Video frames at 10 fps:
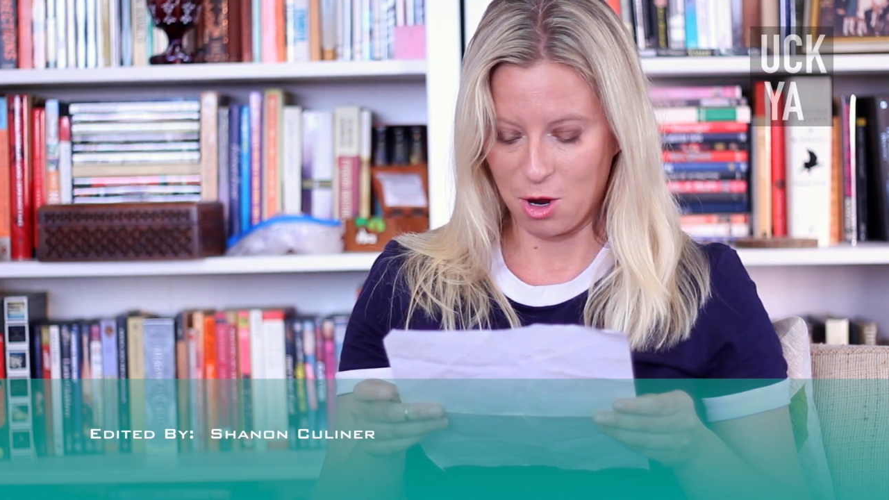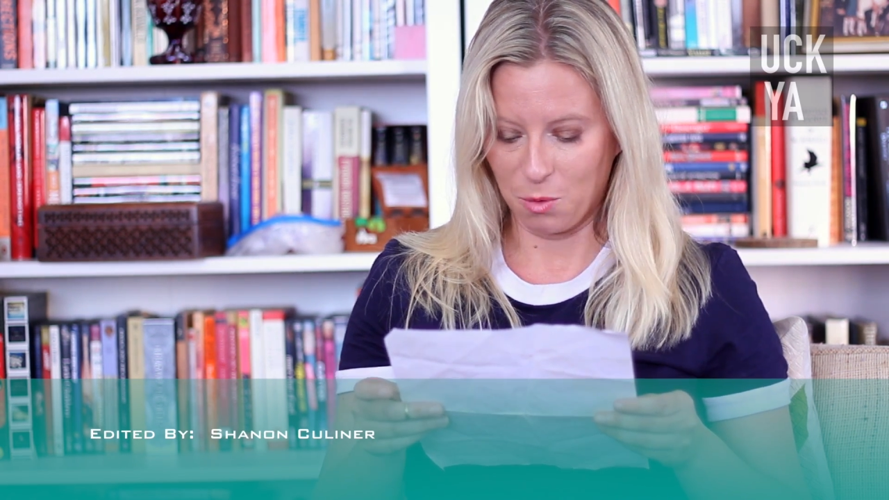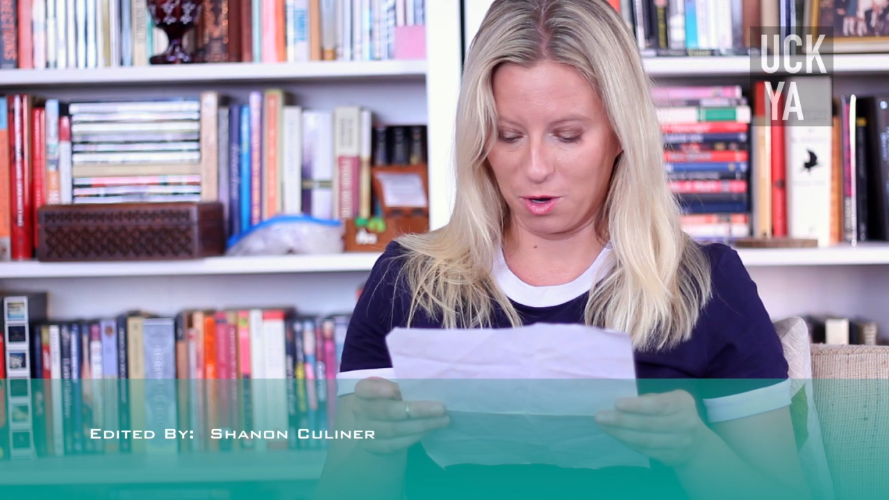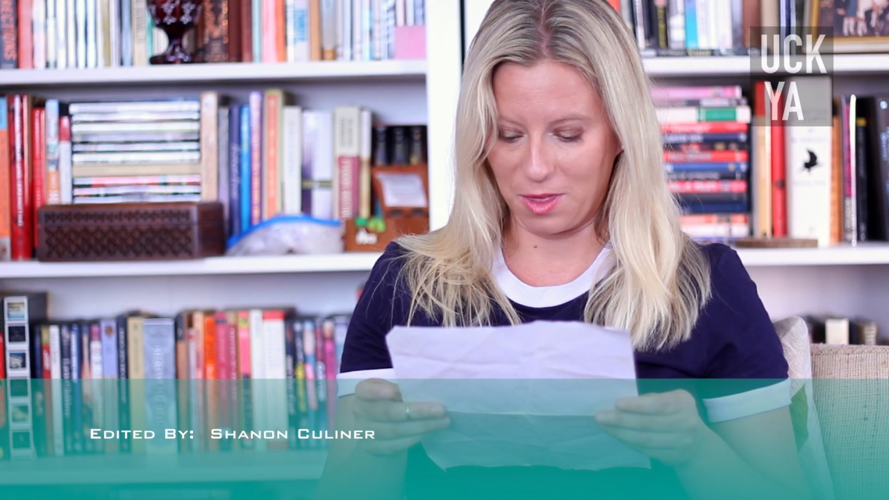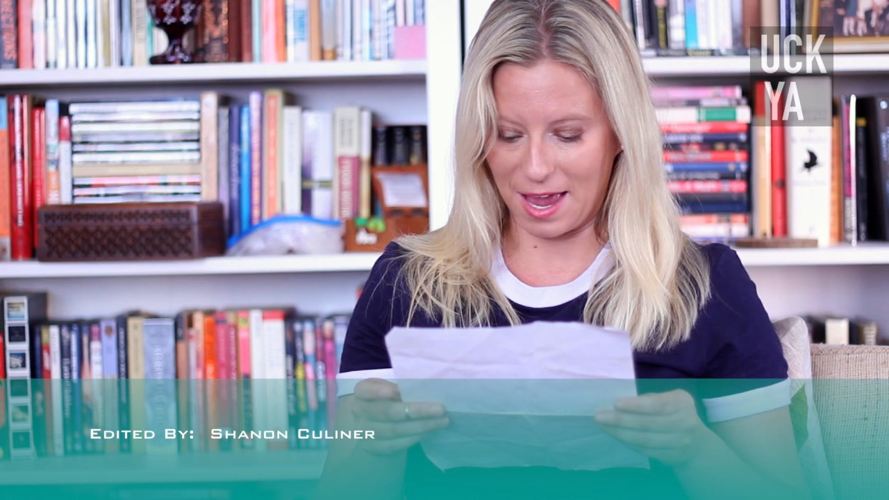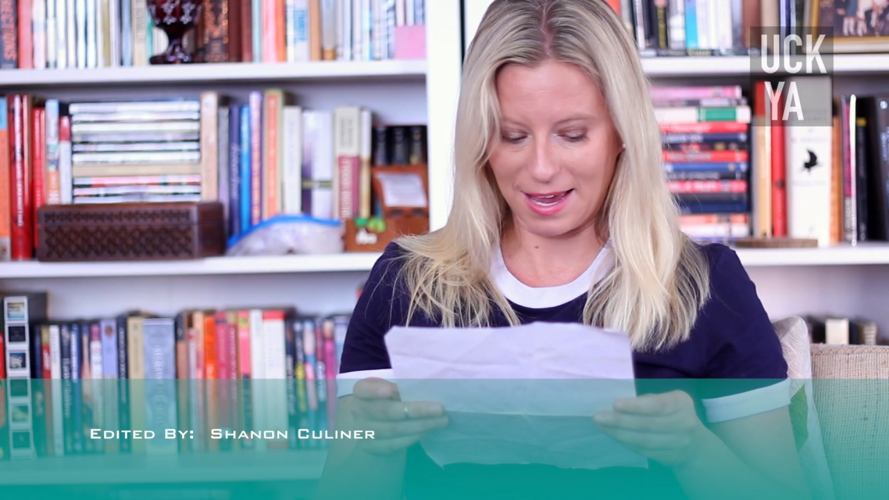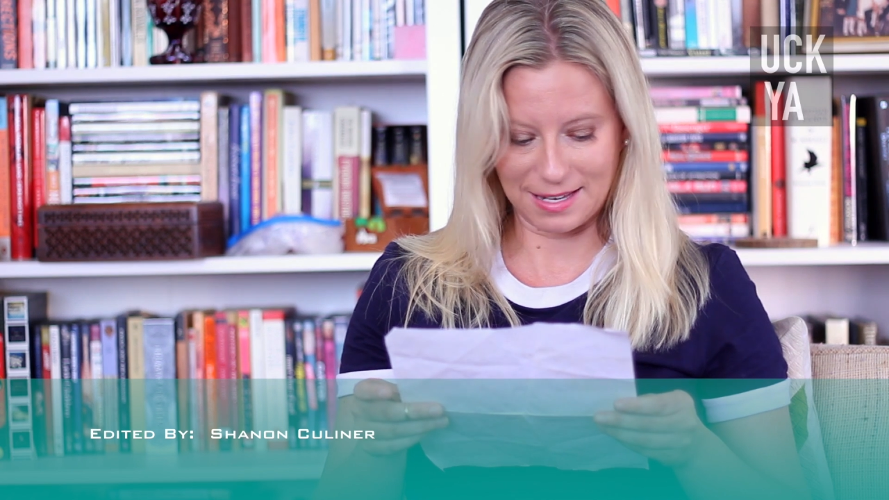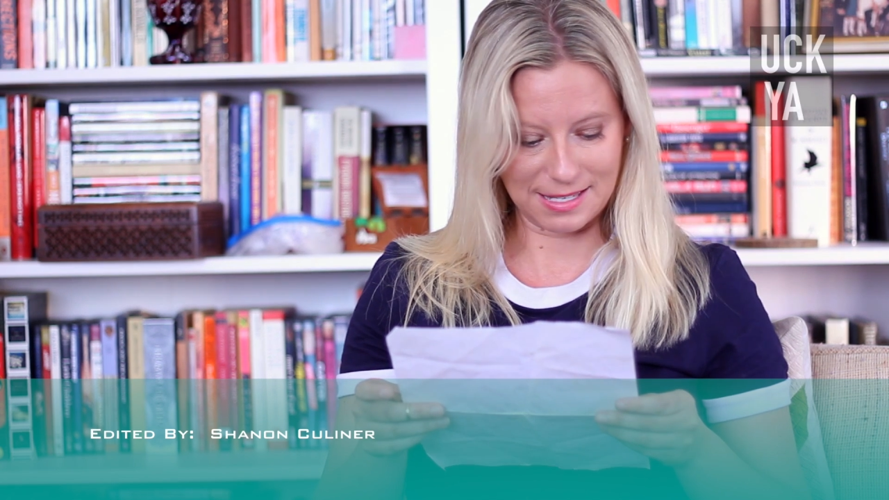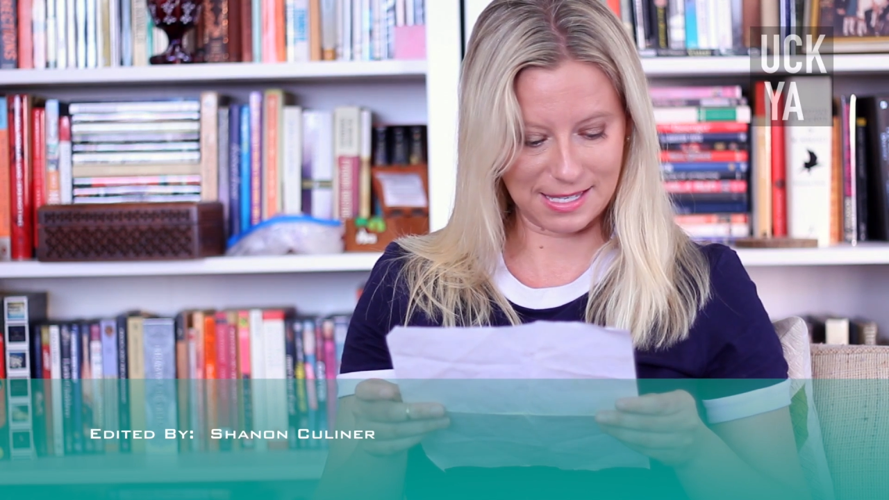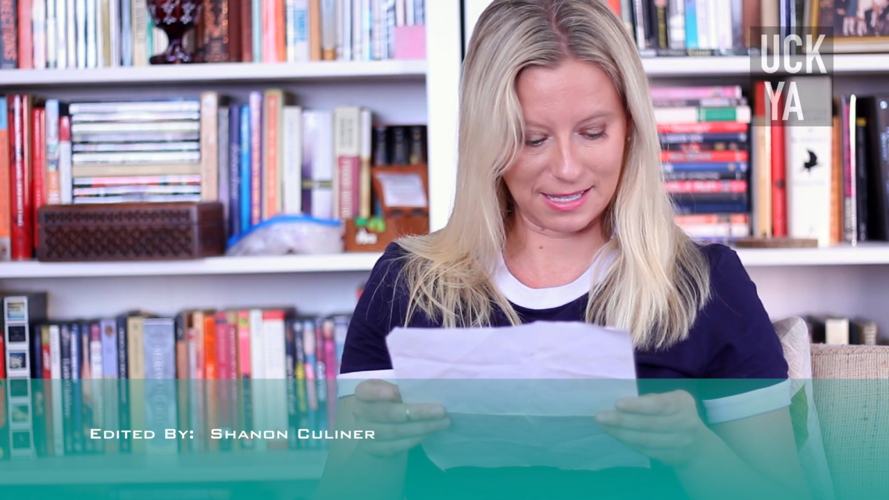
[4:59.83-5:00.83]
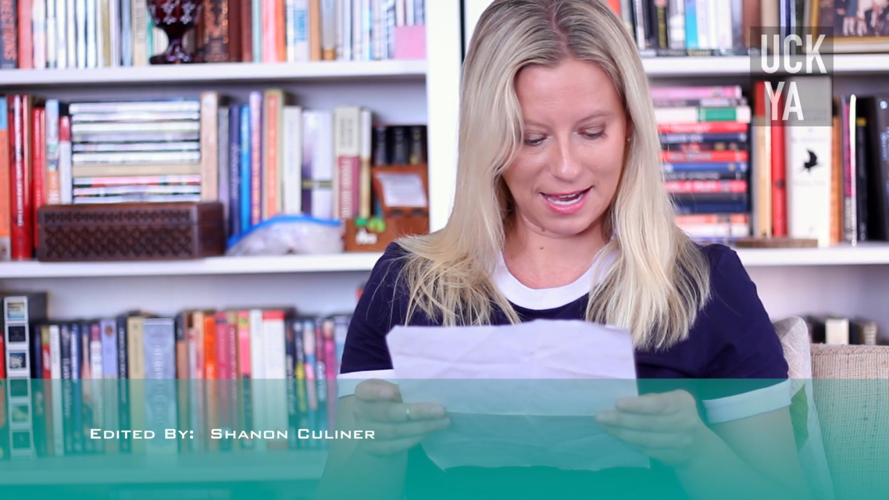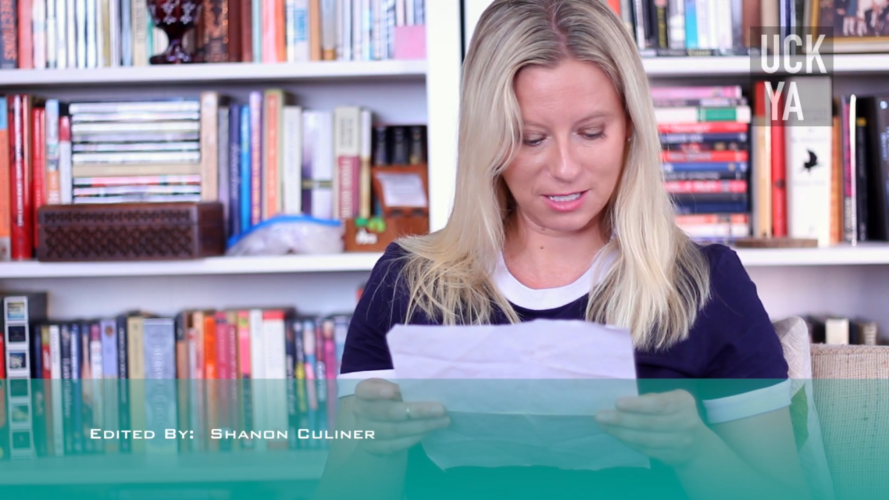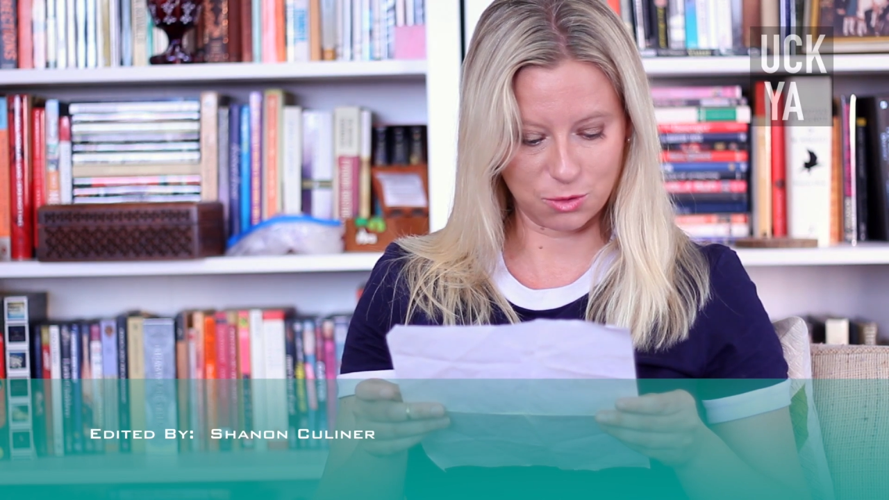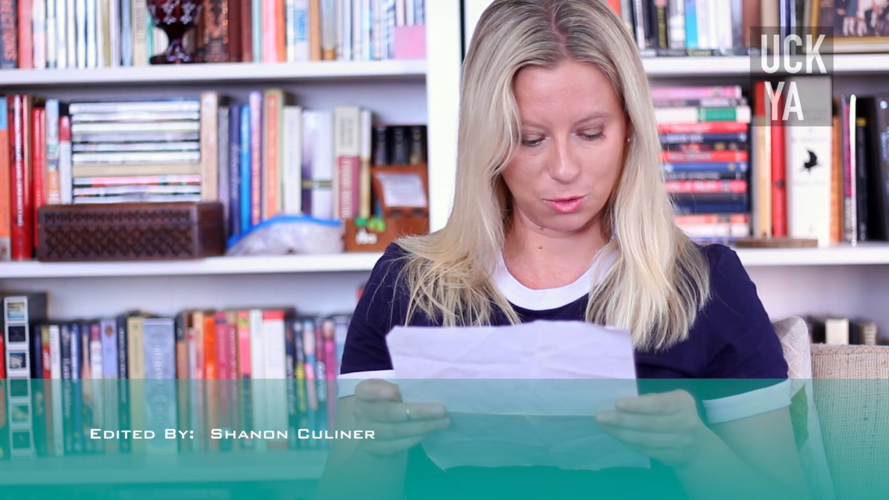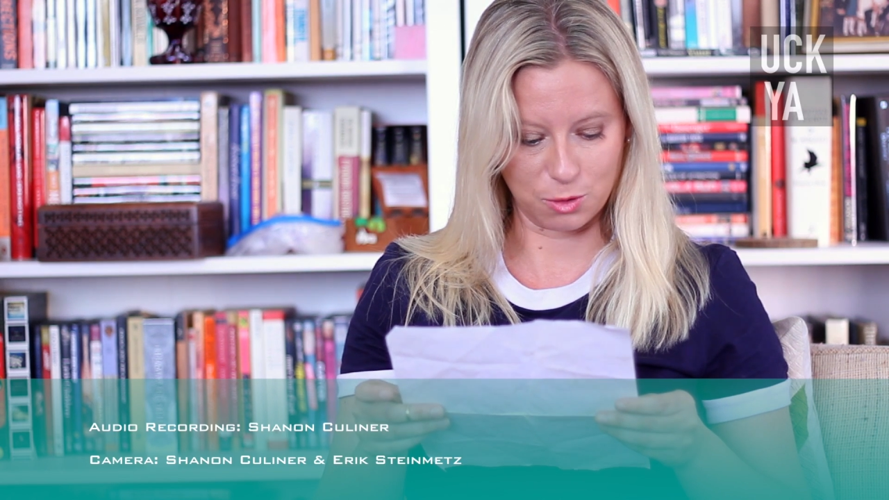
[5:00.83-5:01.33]
where they and a
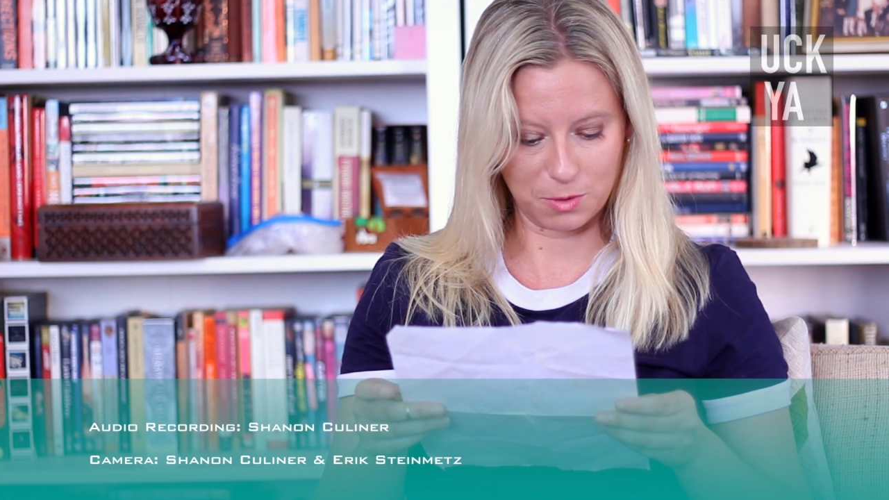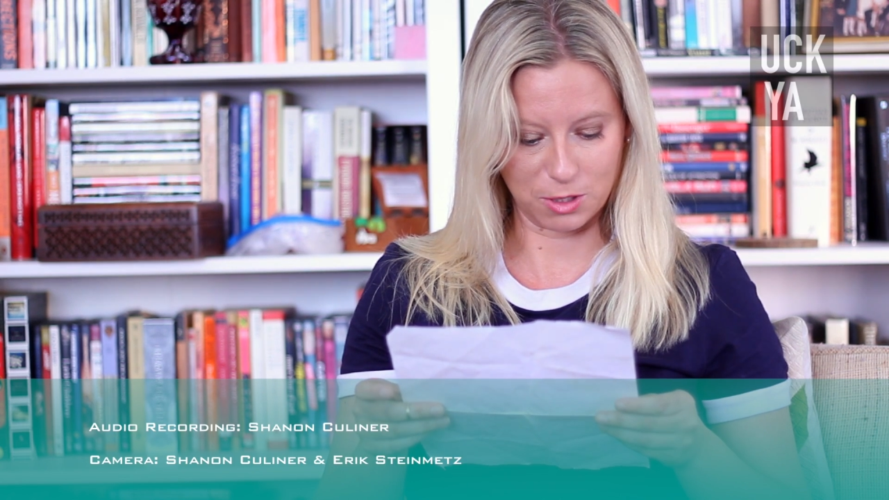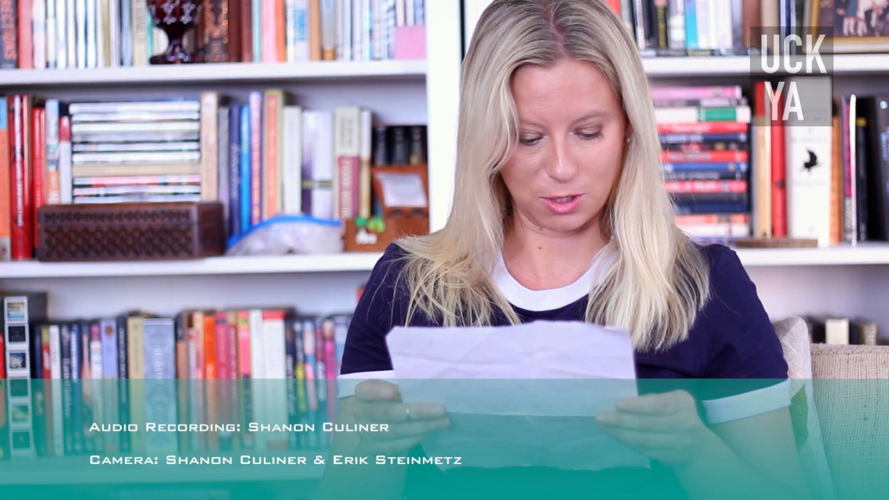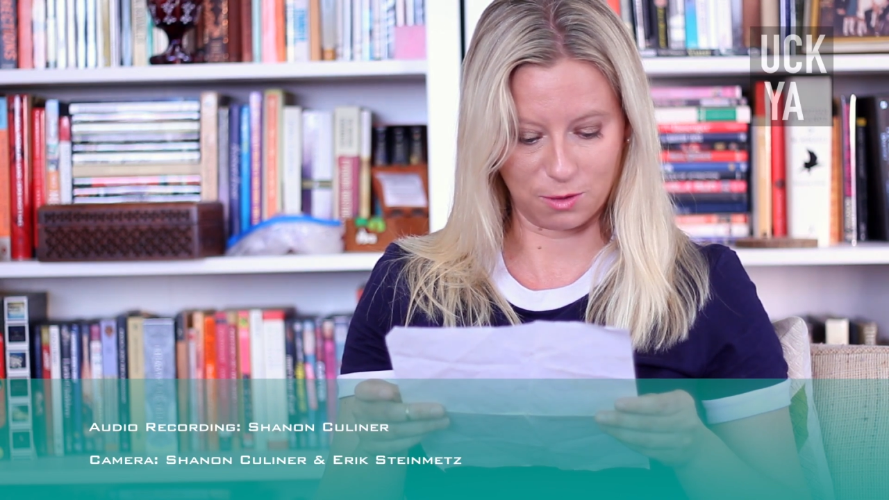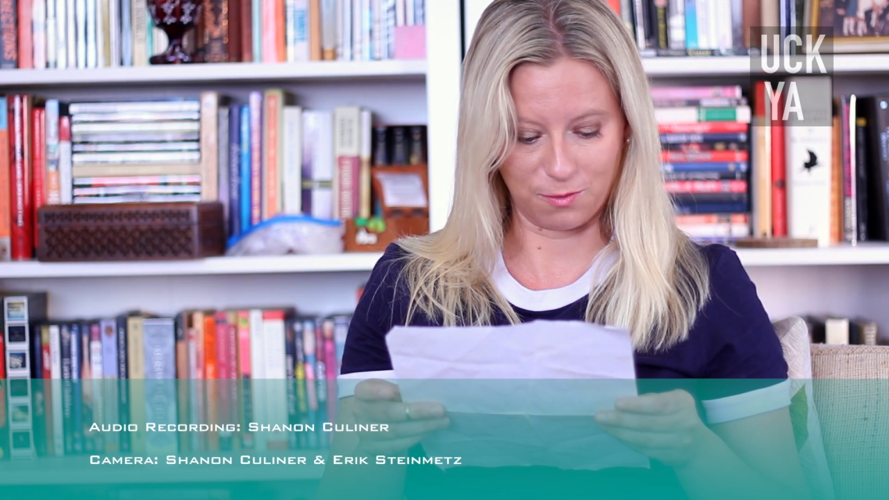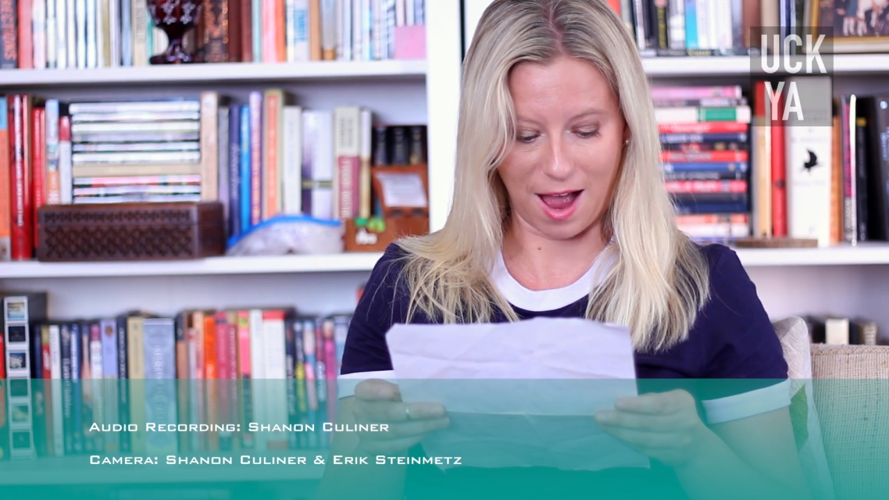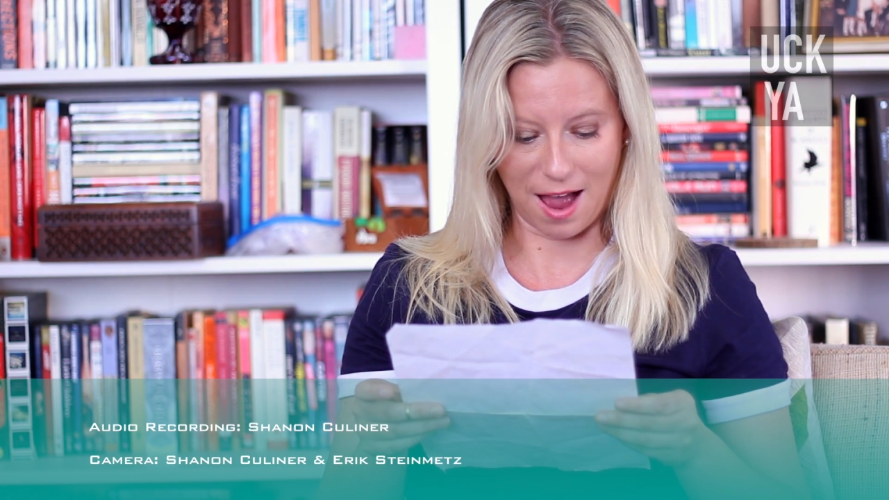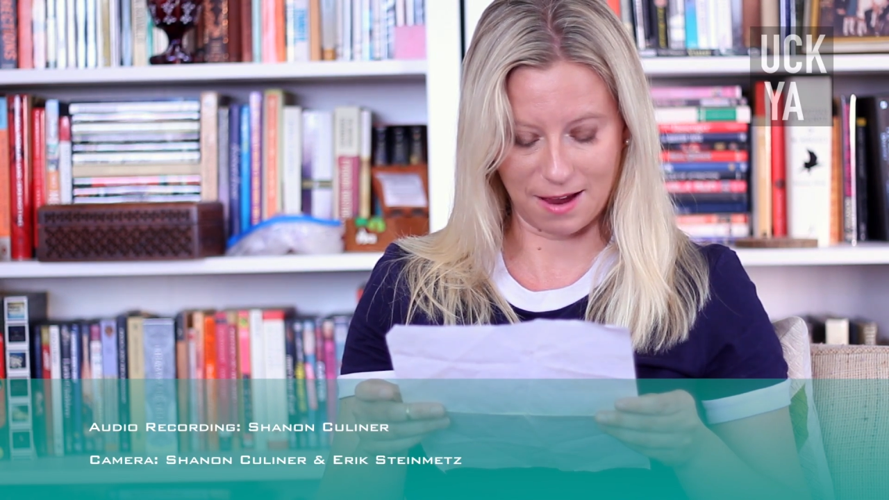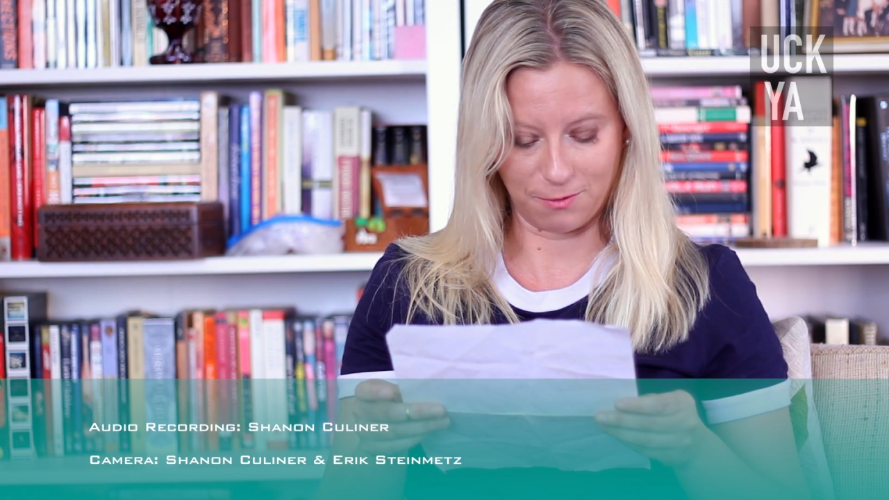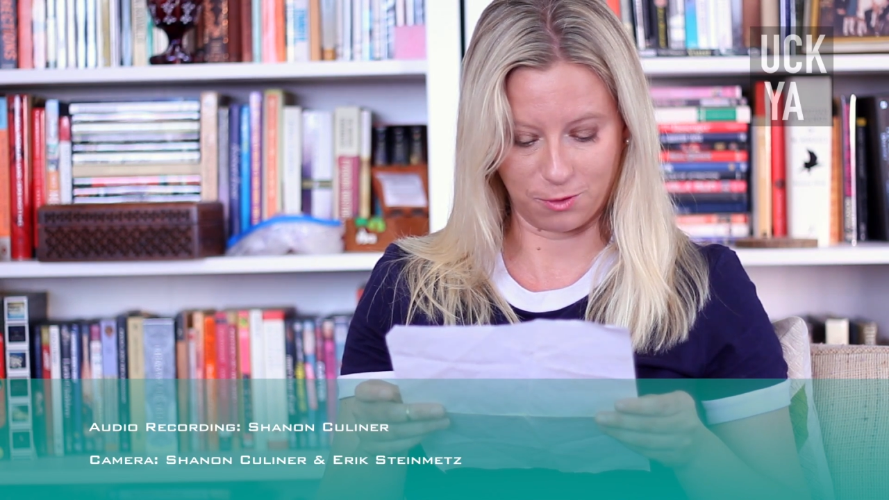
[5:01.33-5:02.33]
select group could survive